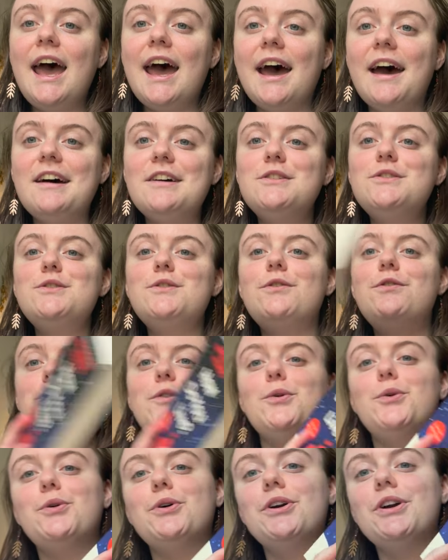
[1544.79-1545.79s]
As
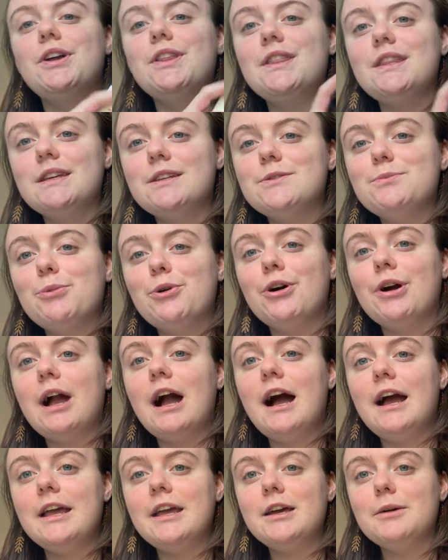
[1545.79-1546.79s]
for this book,
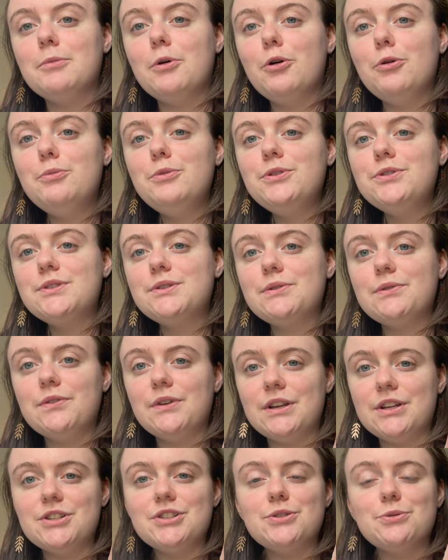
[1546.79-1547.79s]
I am almost
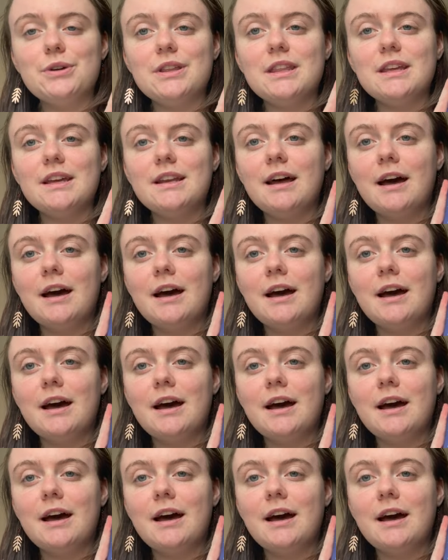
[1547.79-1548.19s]
finished with it.